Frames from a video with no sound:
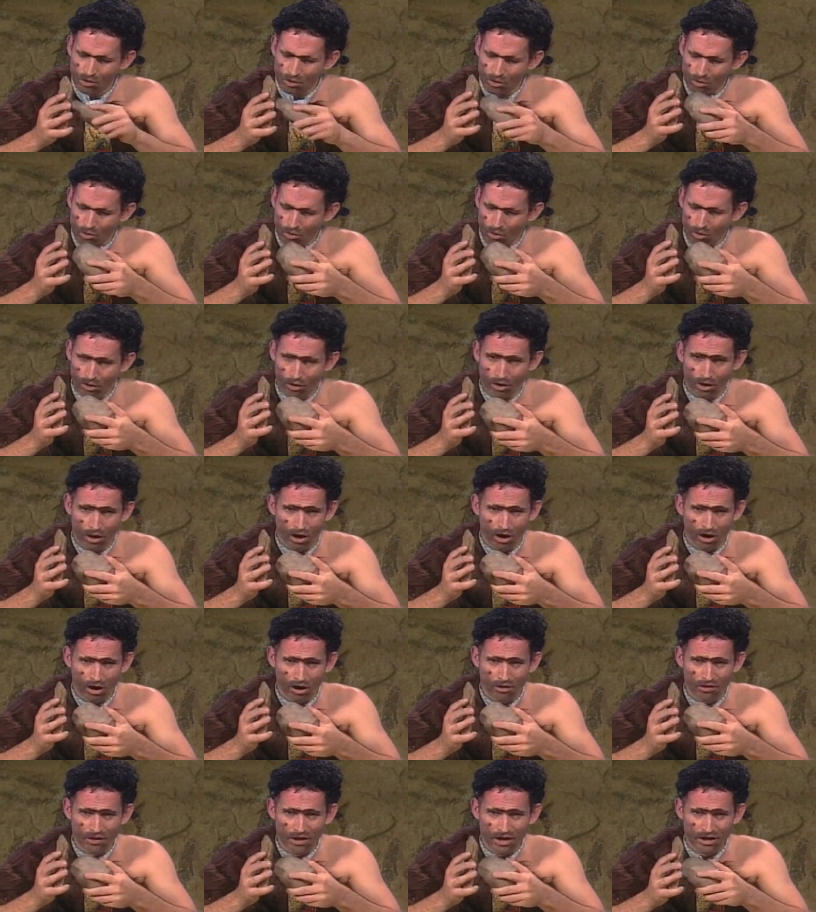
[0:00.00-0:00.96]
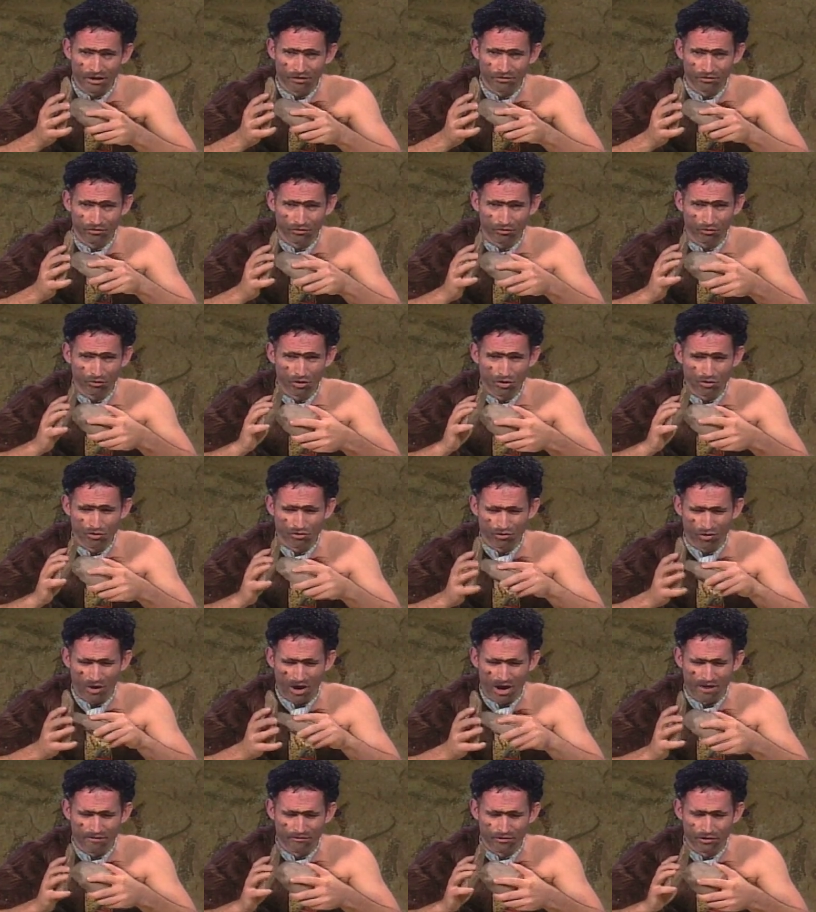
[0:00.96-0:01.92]
Or are they
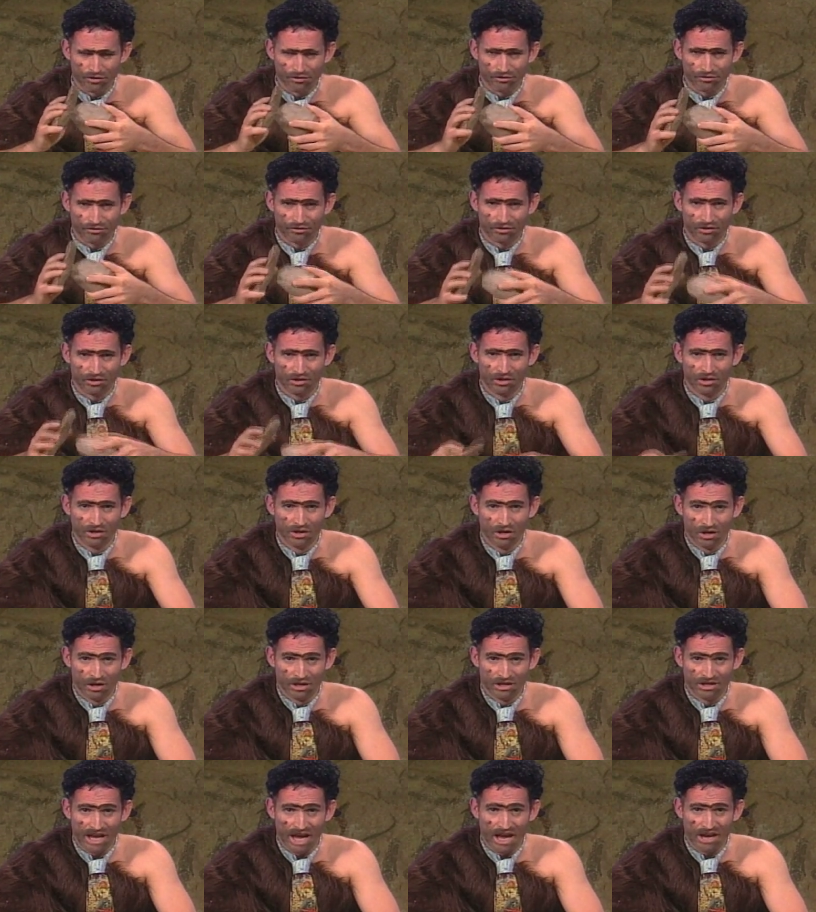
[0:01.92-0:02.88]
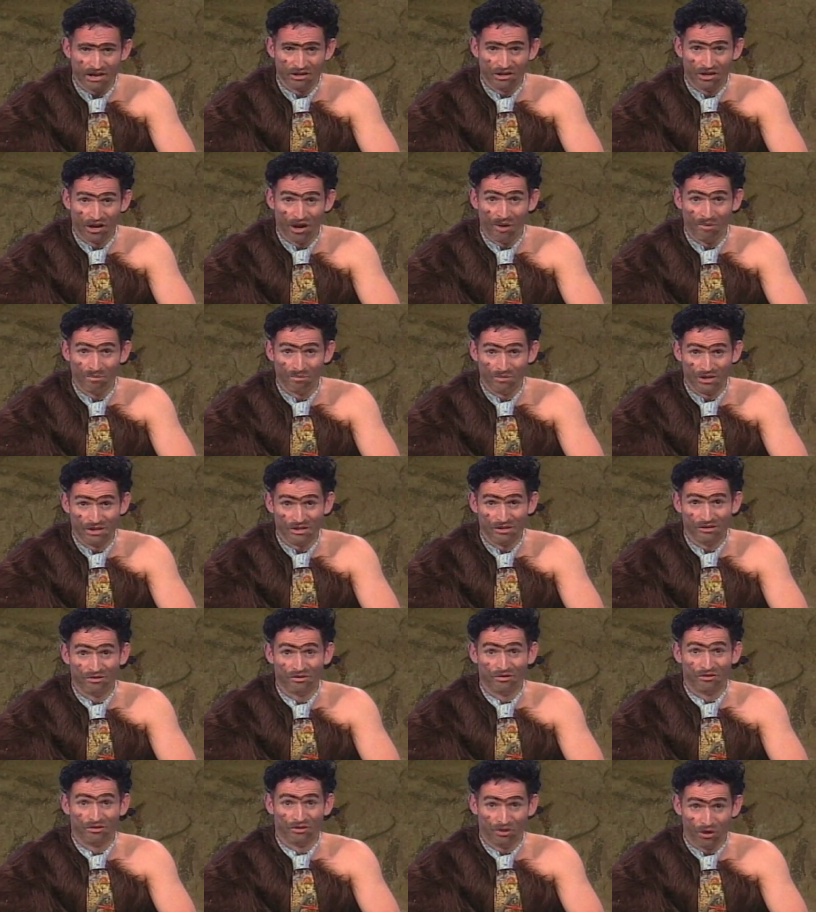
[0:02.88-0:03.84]
screwdrivers? Dadgum these
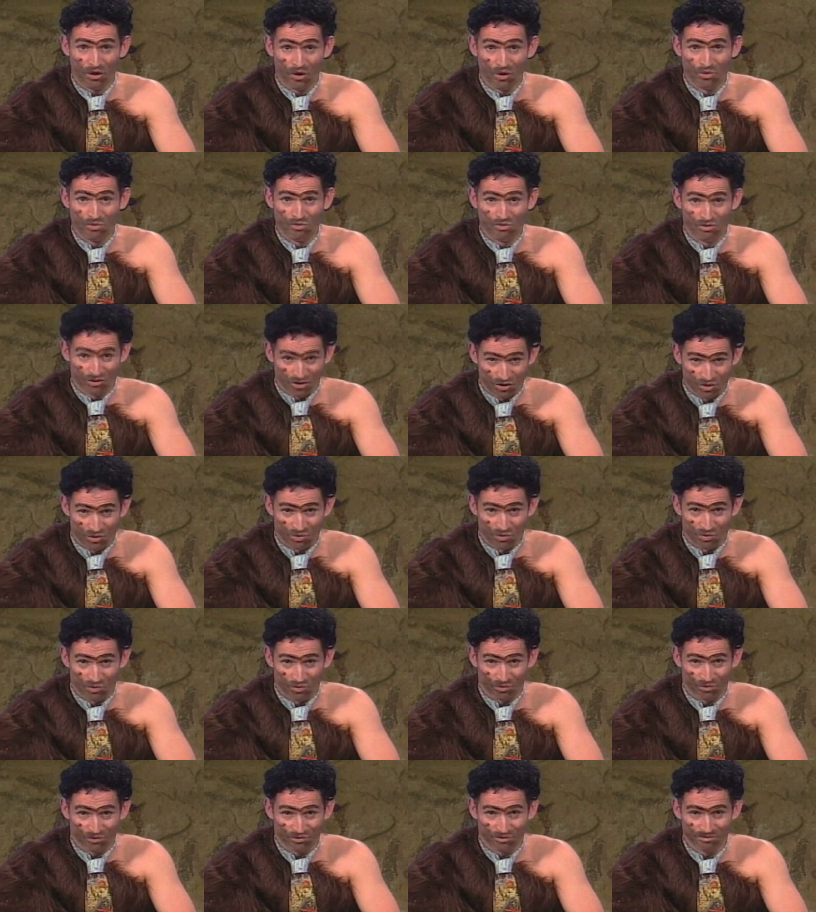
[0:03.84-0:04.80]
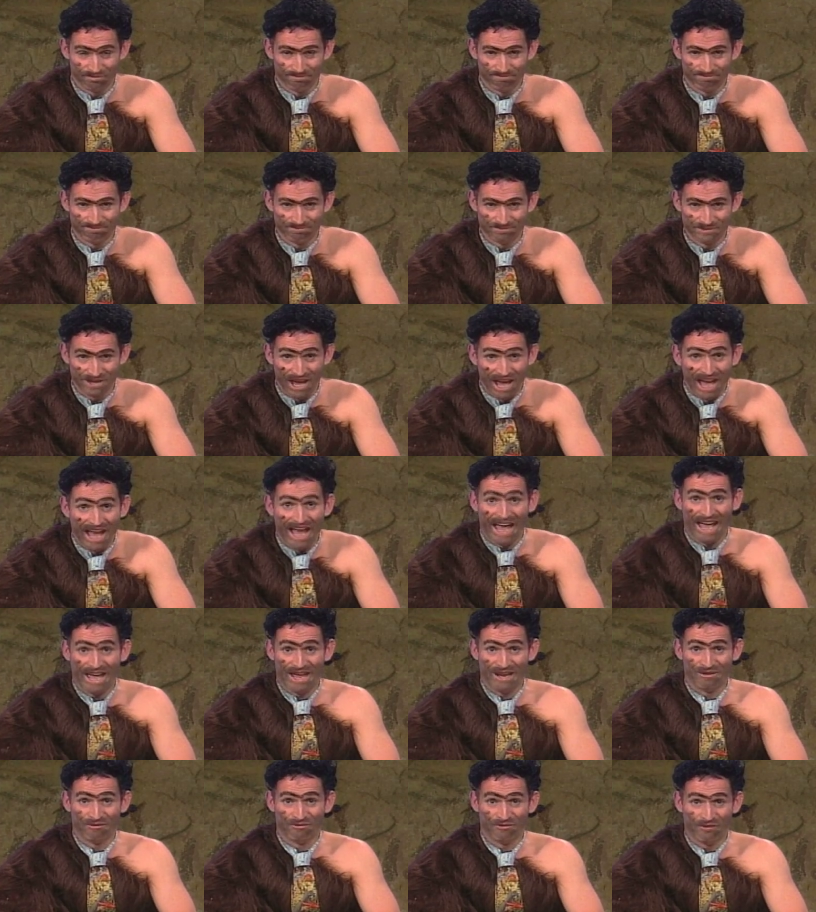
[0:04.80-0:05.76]
stone tools.
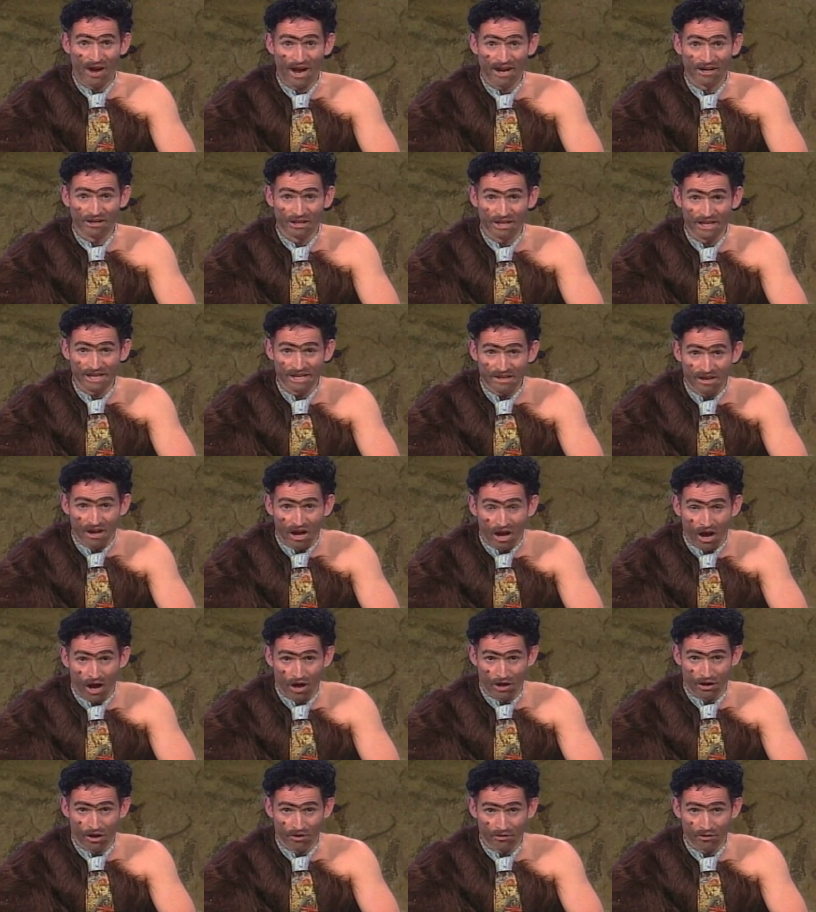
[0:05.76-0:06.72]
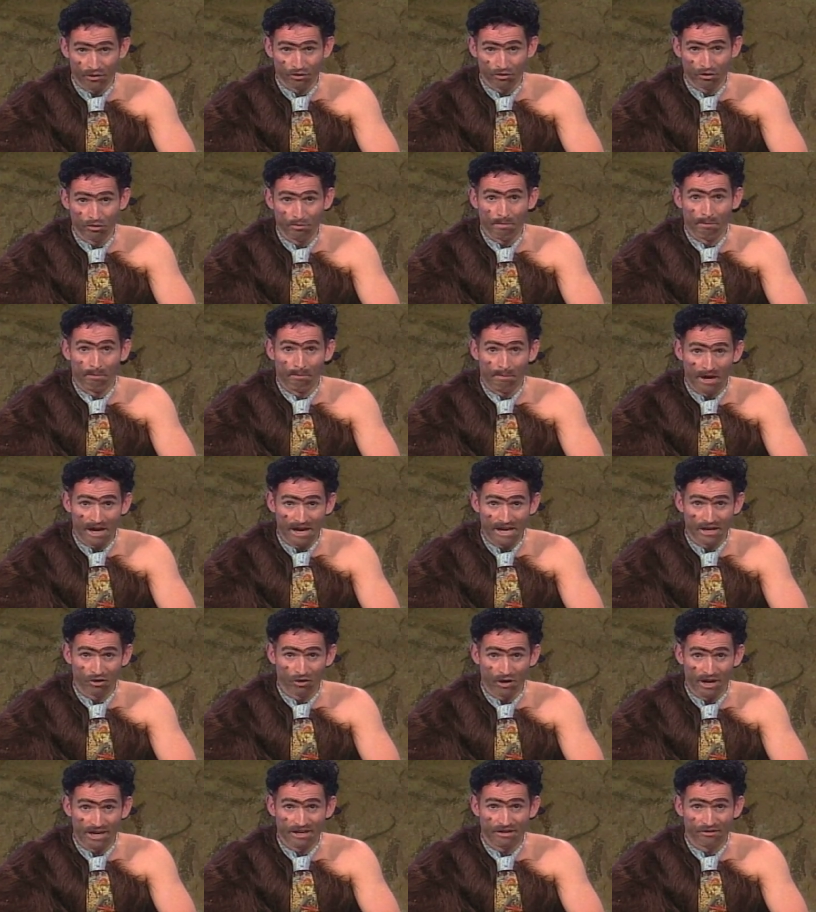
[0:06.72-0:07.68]
And finally, another group
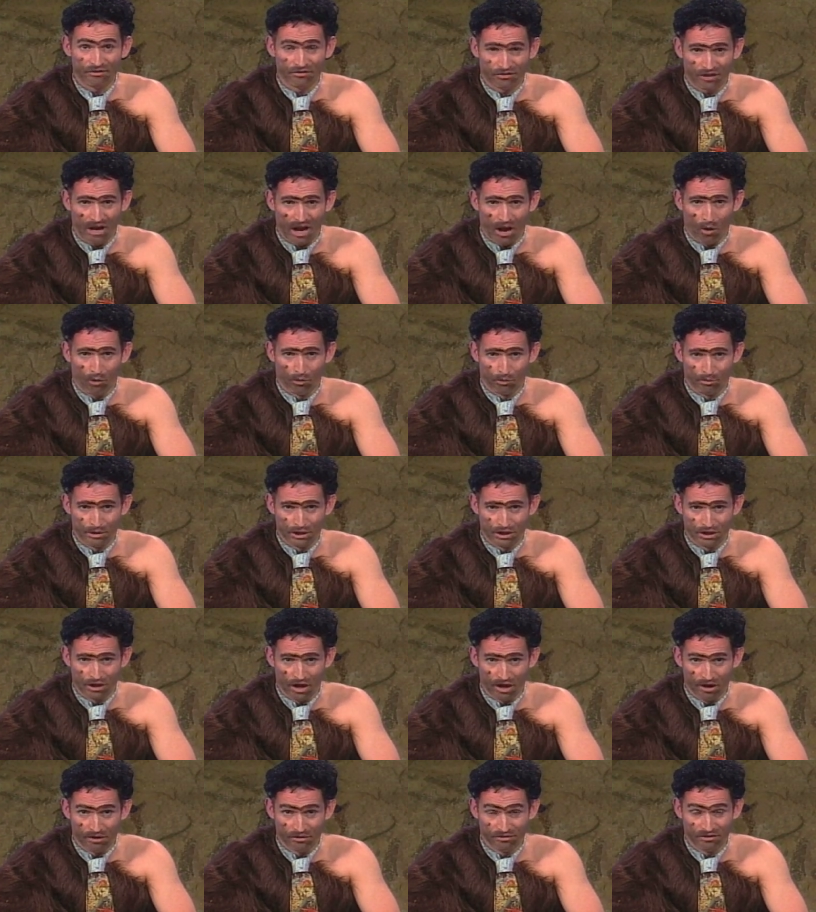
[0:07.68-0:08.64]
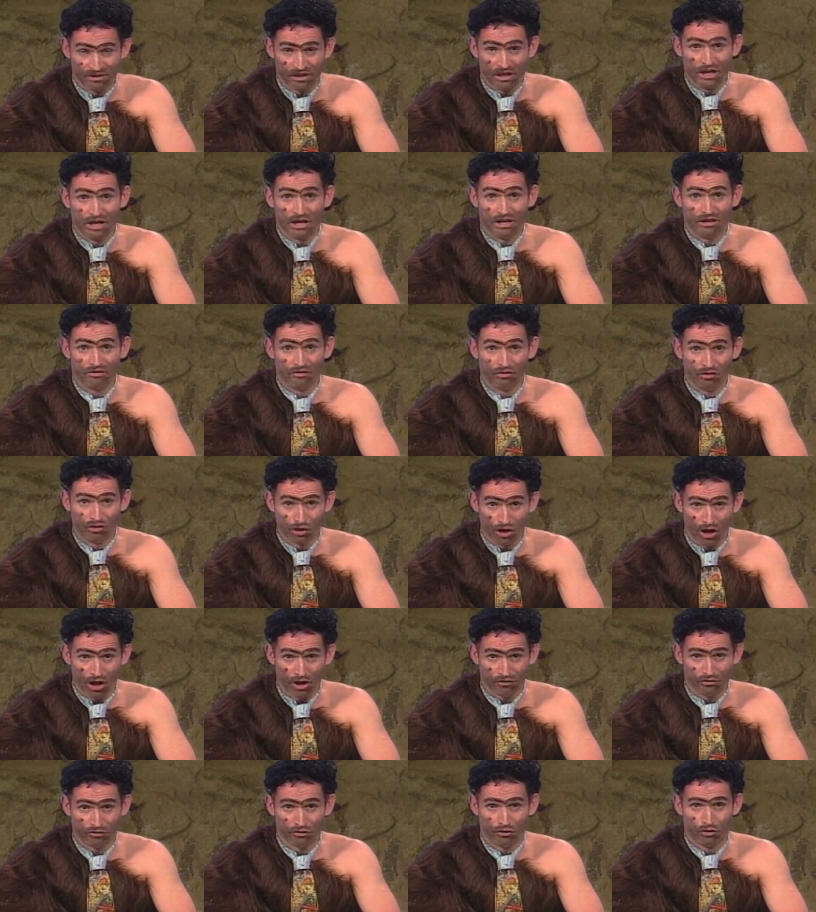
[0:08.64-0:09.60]
migrated south because it's just